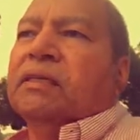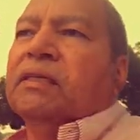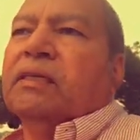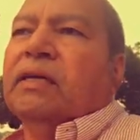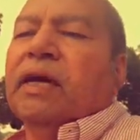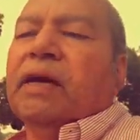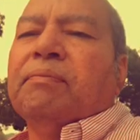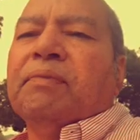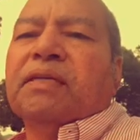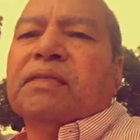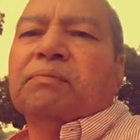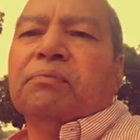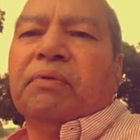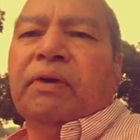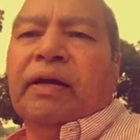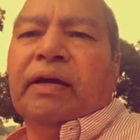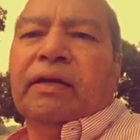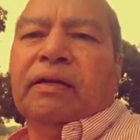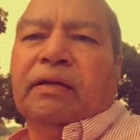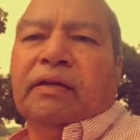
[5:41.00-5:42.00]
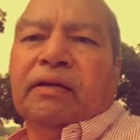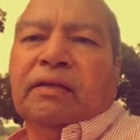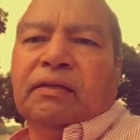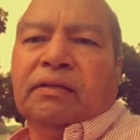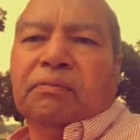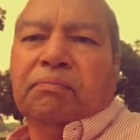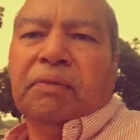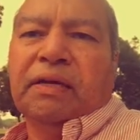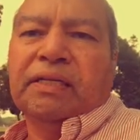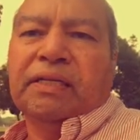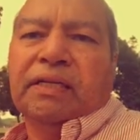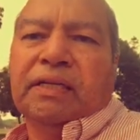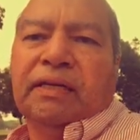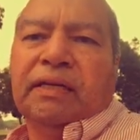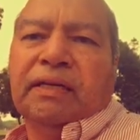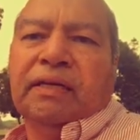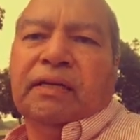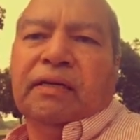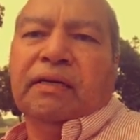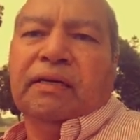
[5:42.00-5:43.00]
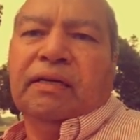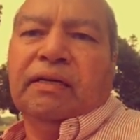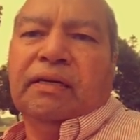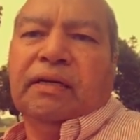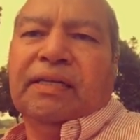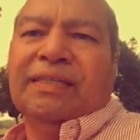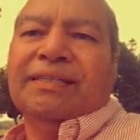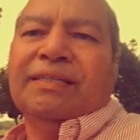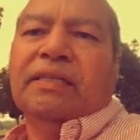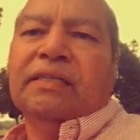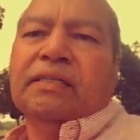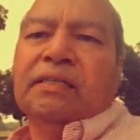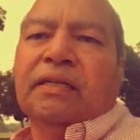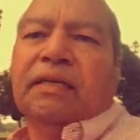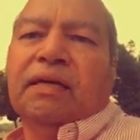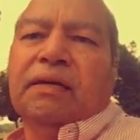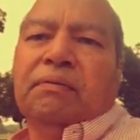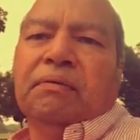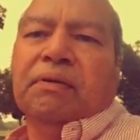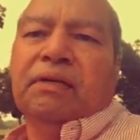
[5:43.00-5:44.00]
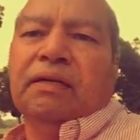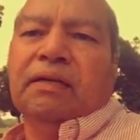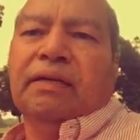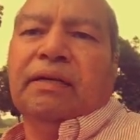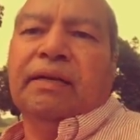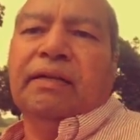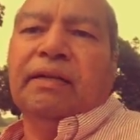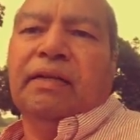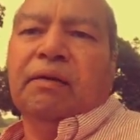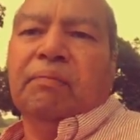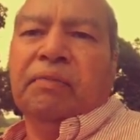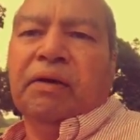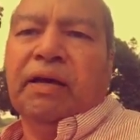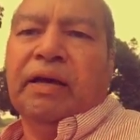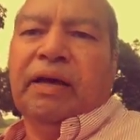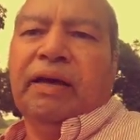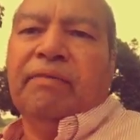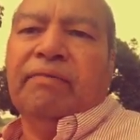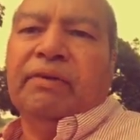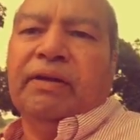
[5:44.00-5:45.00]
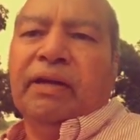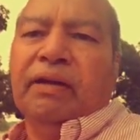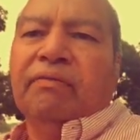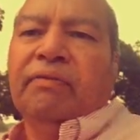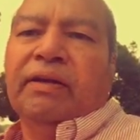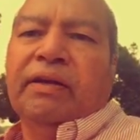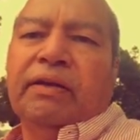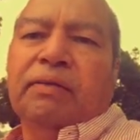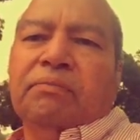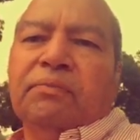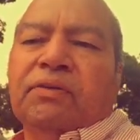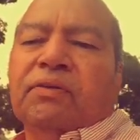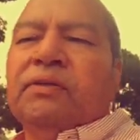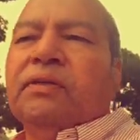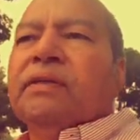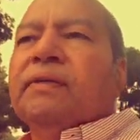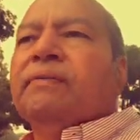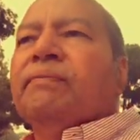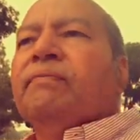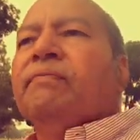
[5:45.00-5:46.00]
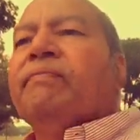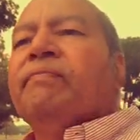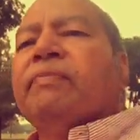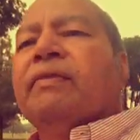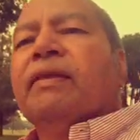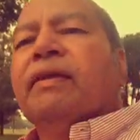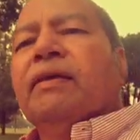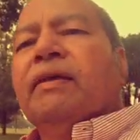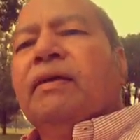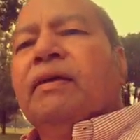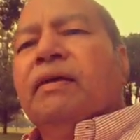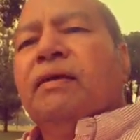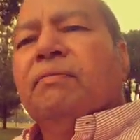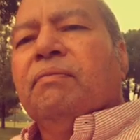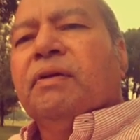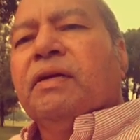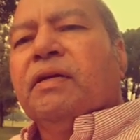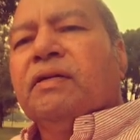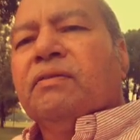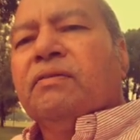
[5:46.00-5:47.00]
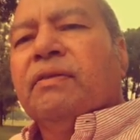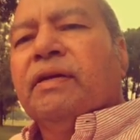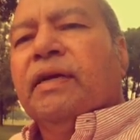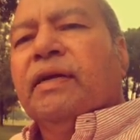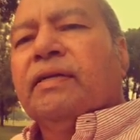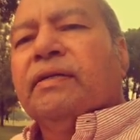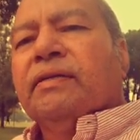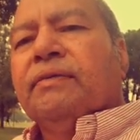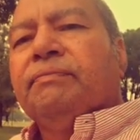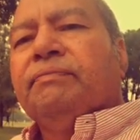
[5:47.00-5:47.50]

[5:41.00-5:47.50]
MS brain is basically is disinhibited, and they may have an elevated mood because of that.